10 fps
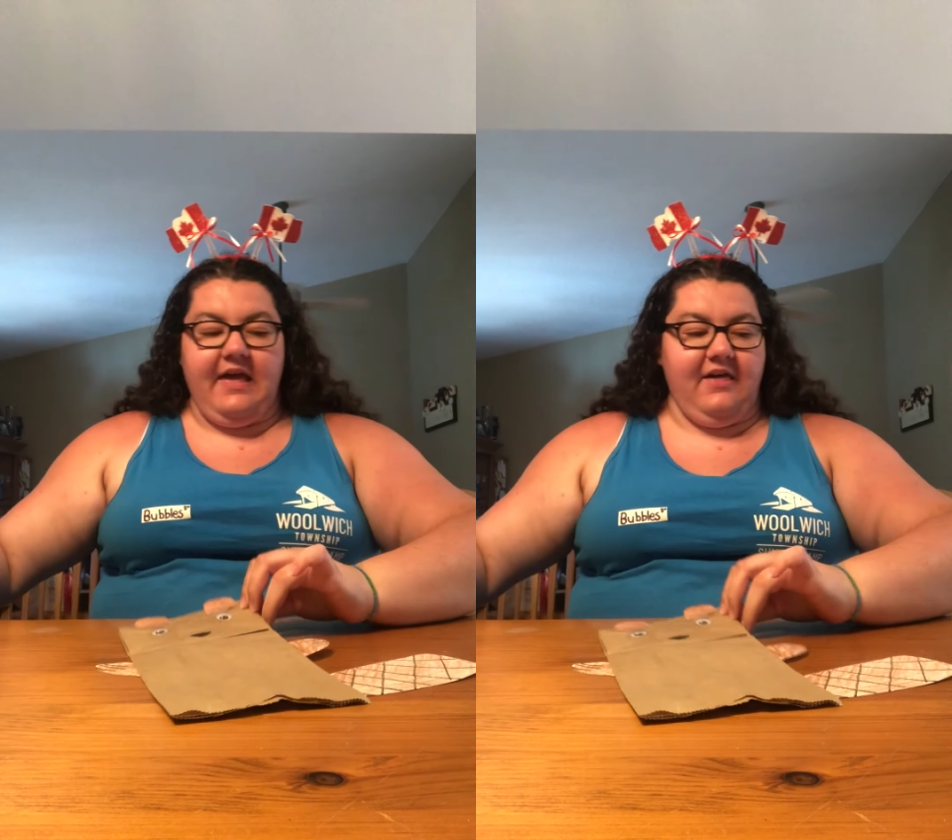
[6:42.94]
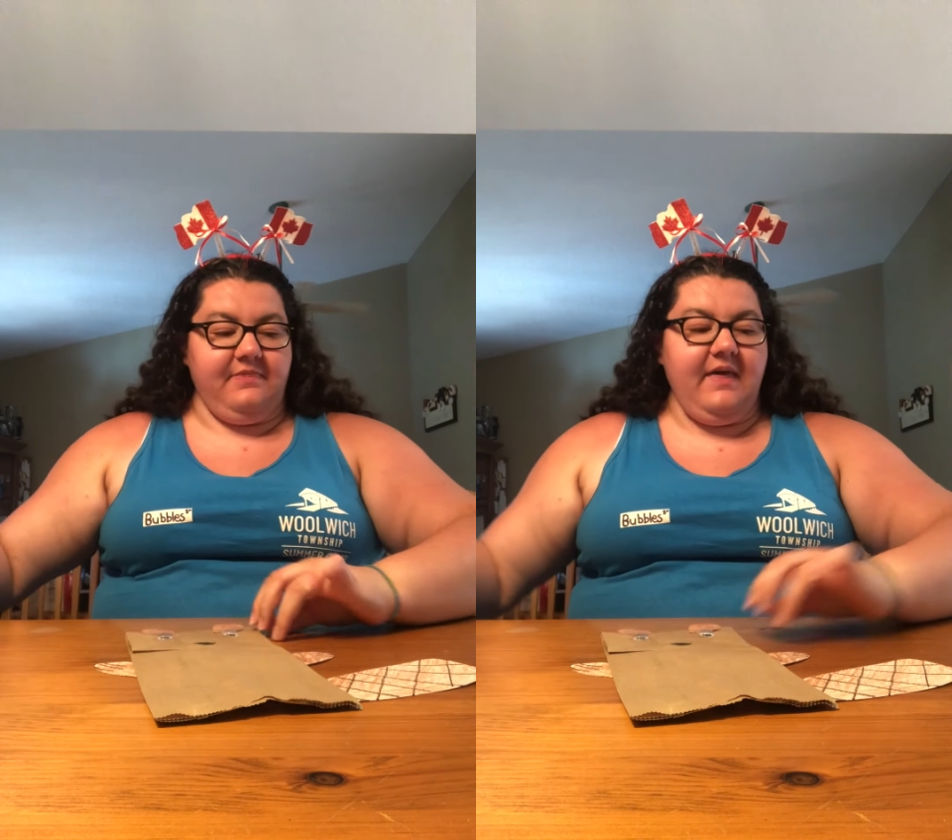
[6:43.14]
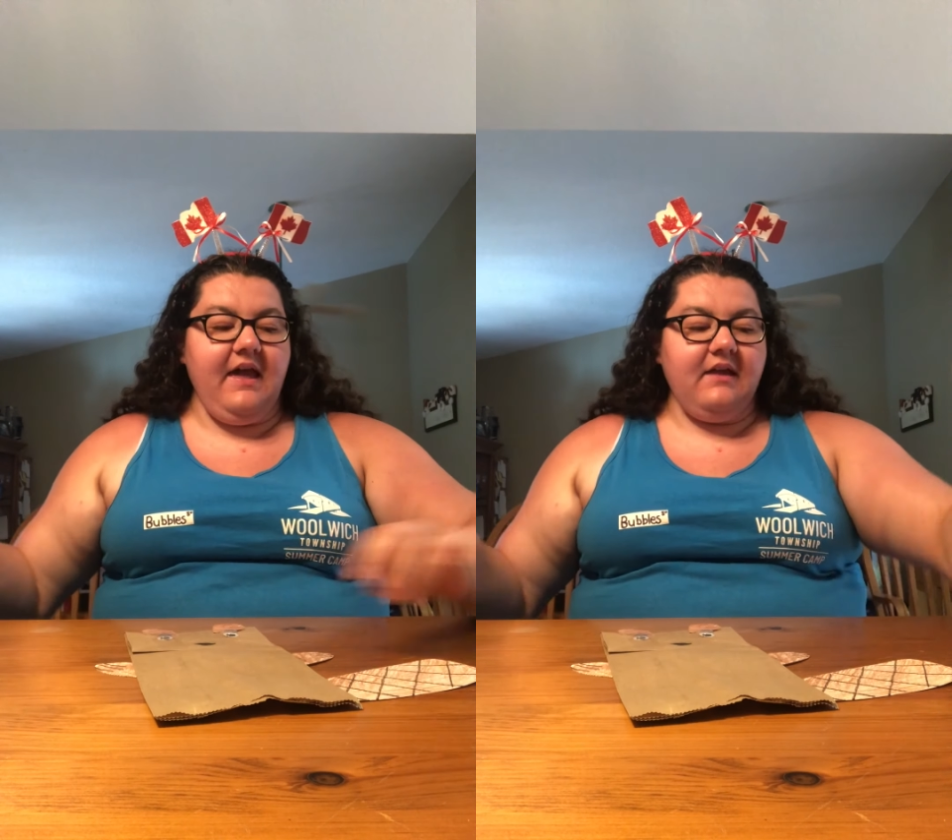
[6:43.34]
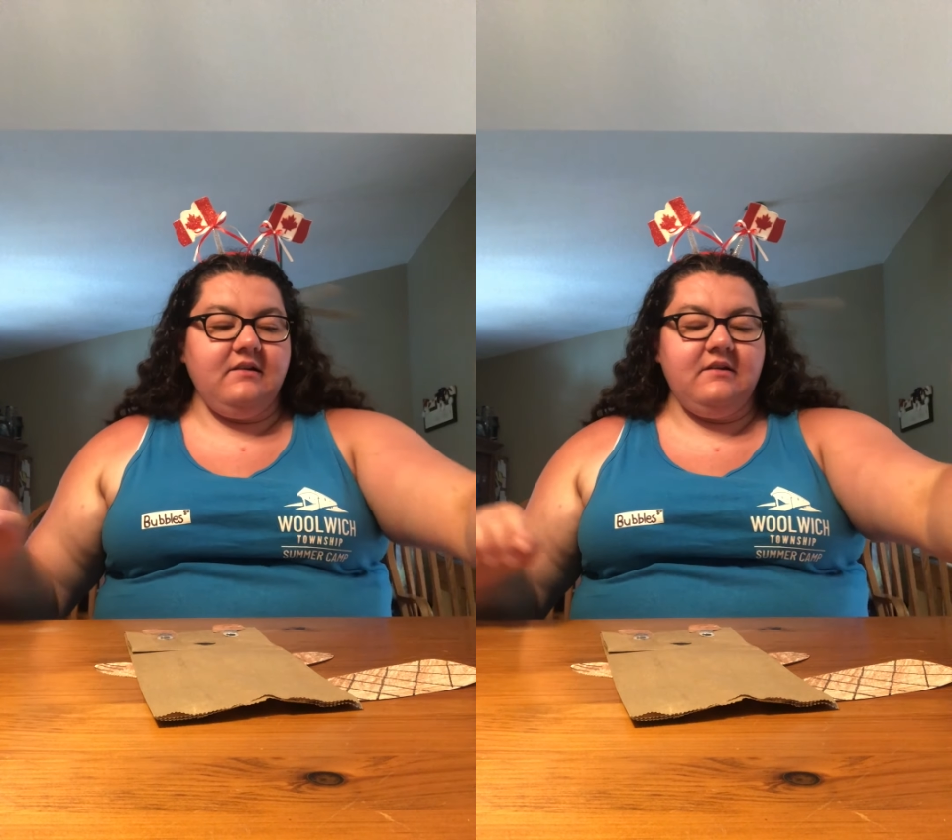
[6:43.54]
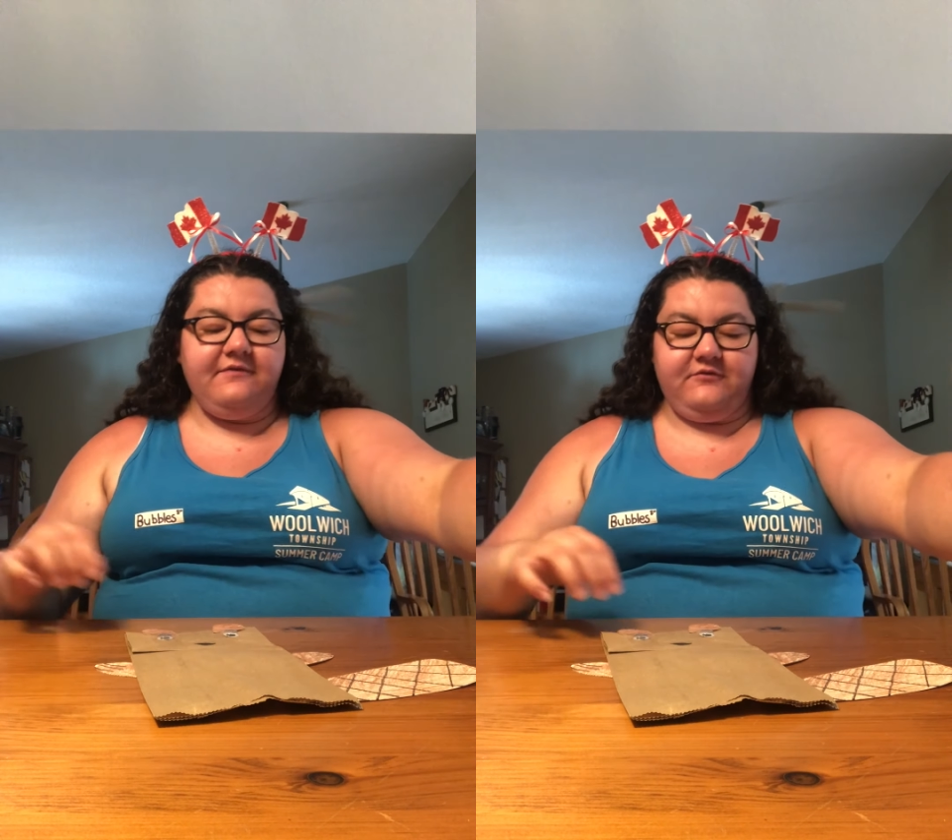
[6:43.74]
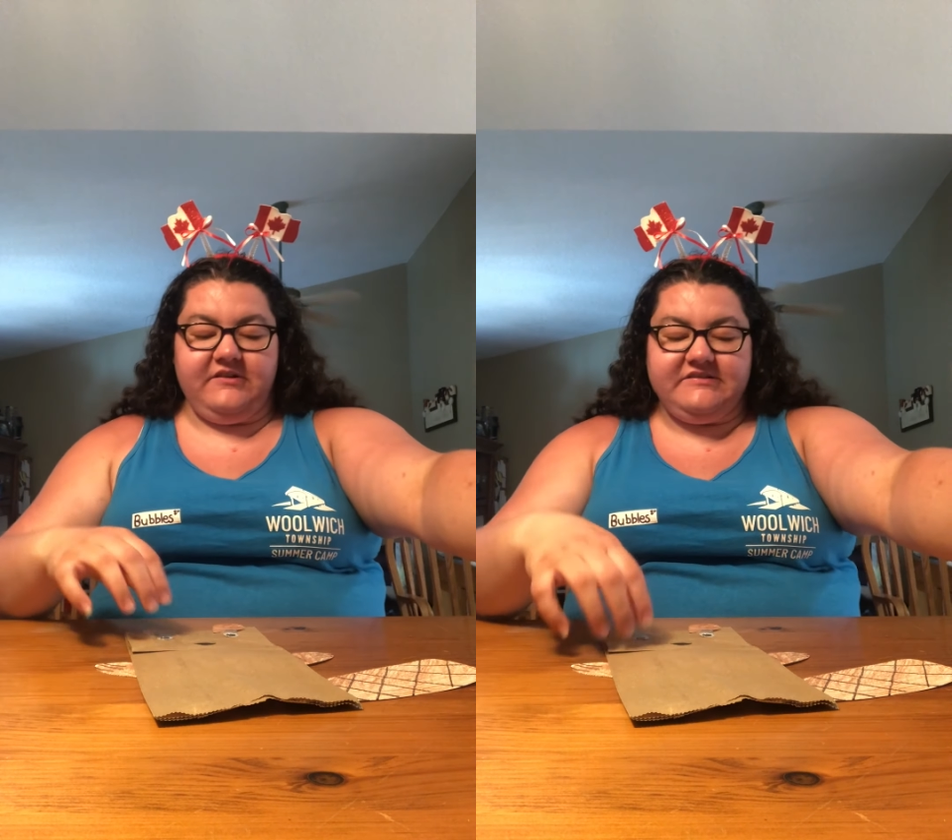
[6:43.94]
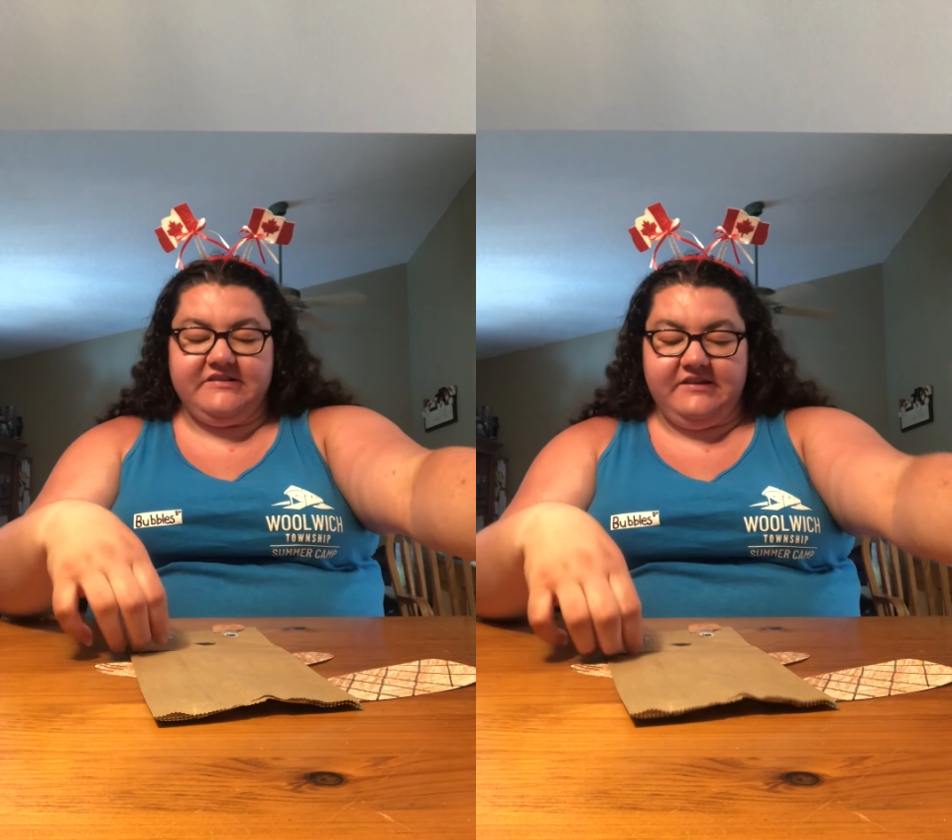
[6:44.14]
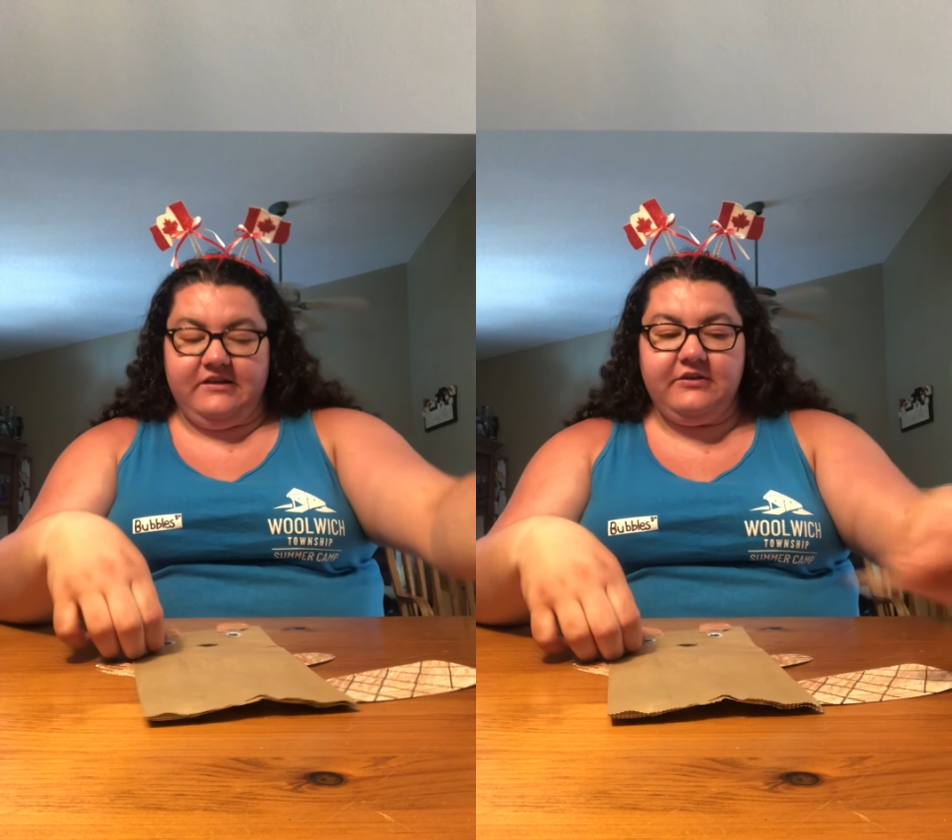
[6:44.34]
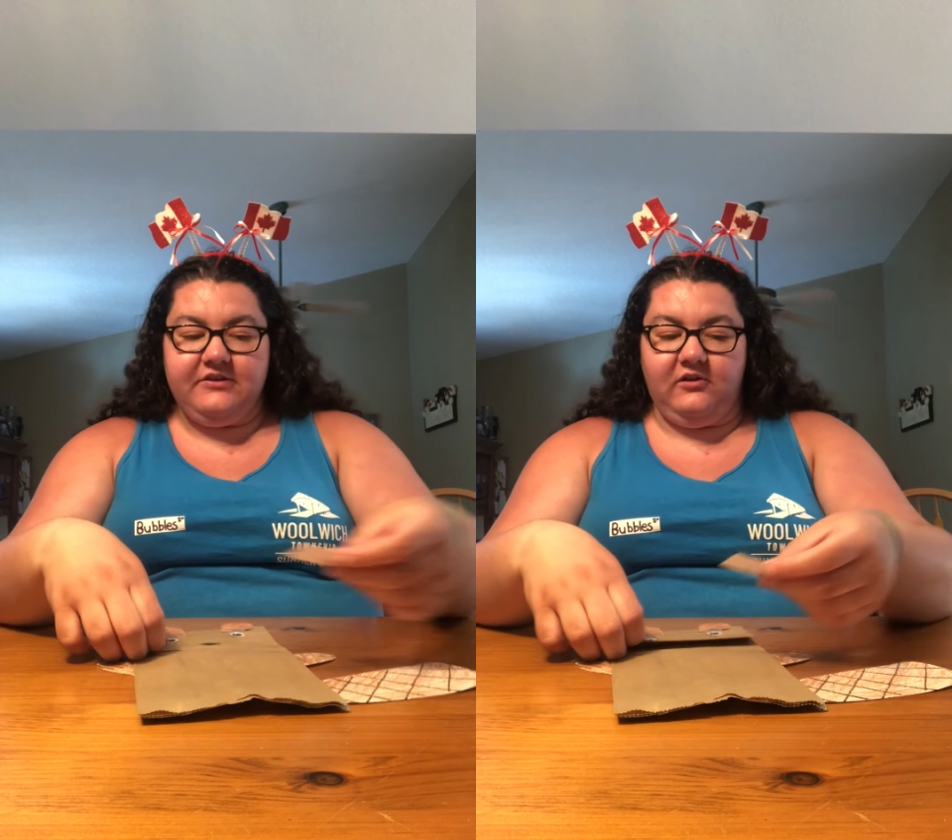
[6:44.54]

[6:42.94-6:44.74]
And then for the teeth,